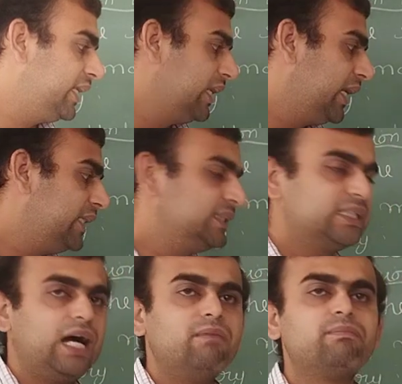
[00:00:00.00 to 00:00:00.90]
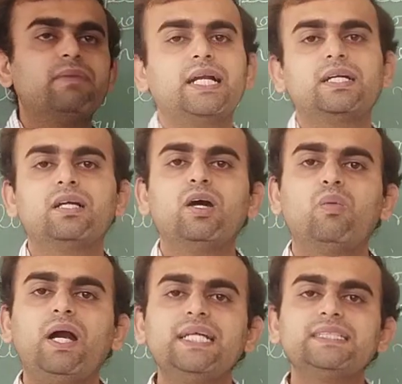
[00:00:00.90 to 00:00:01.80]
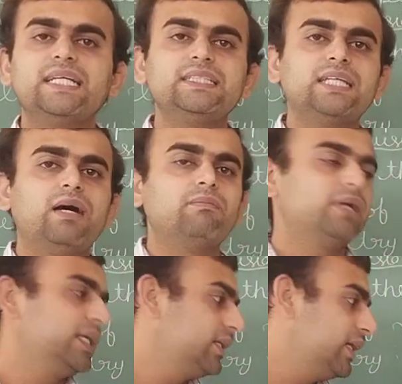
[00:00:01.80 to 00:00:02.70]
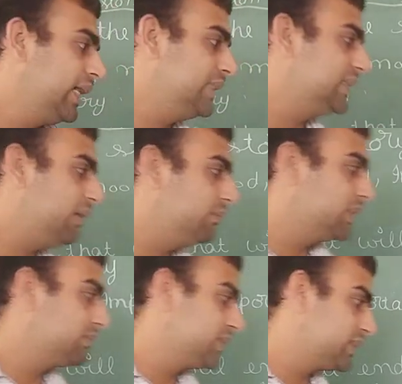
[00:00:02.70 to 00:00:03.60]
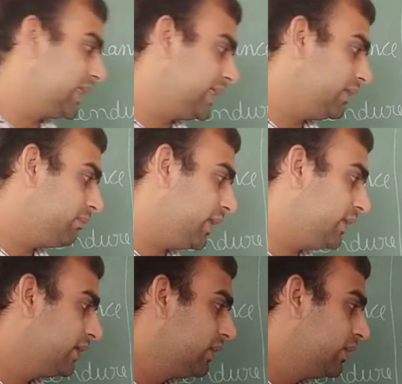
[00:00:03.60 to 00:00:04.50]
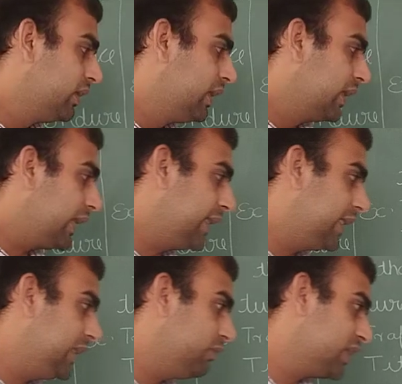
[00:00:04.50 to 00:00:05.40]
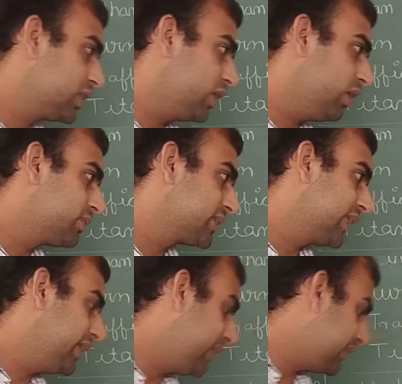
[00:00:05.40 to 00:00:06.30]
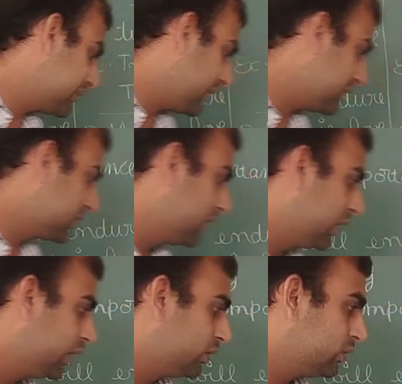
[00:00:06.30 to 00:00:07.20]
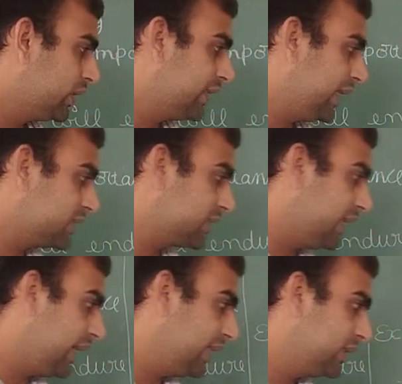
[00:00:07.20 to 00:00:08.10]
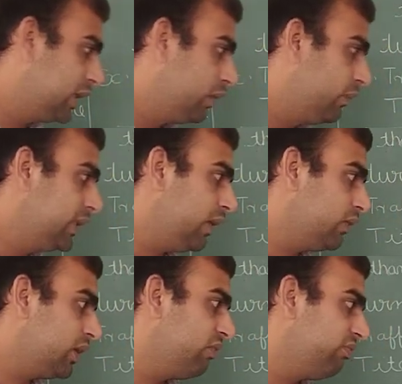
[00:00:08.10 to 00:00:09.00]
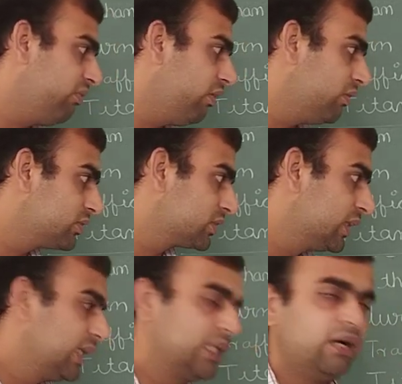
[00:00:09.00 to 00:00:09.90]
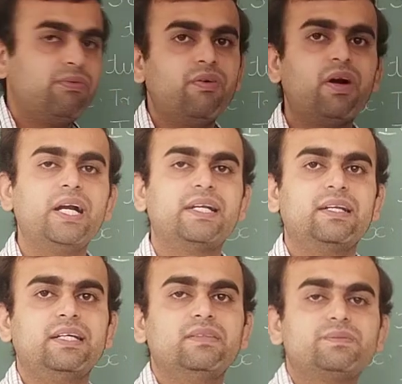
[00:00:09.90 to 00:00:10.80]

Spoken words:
enjambment. What is enjambment? Enjambment means nothing but continuation of sentences to the next line without a force in a poetry.